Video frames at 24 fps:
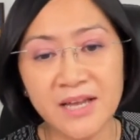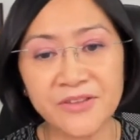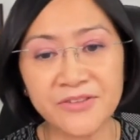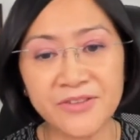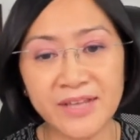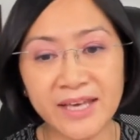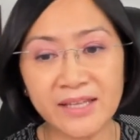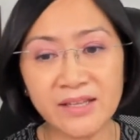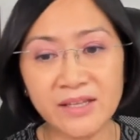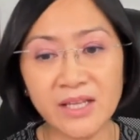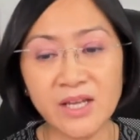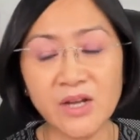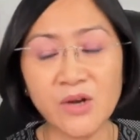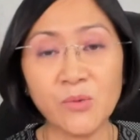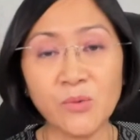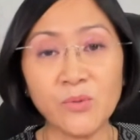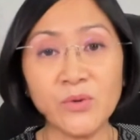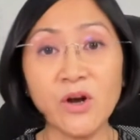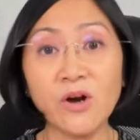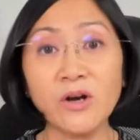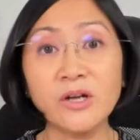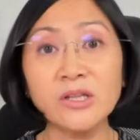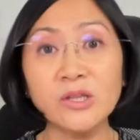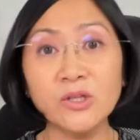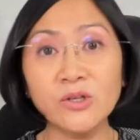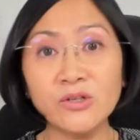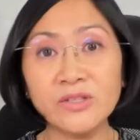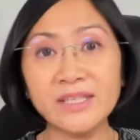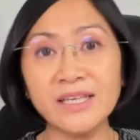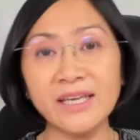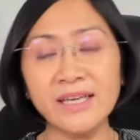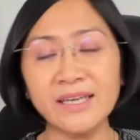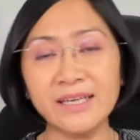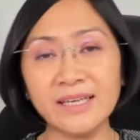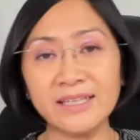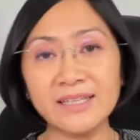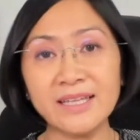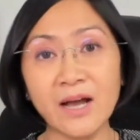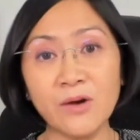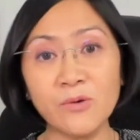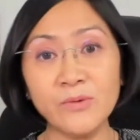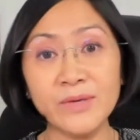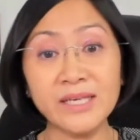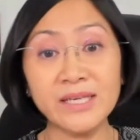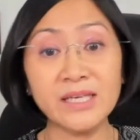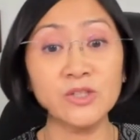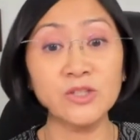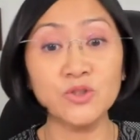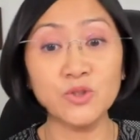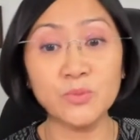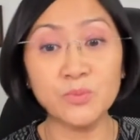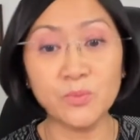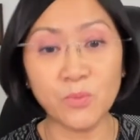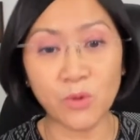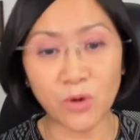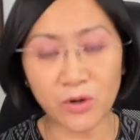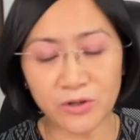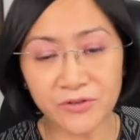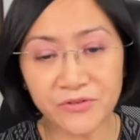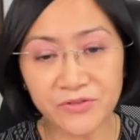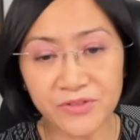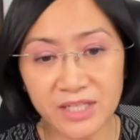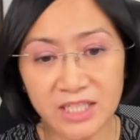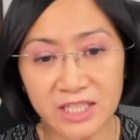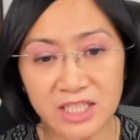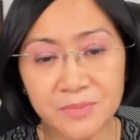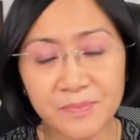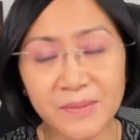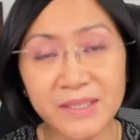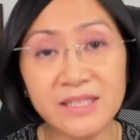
then we are looking at how we can do more of this,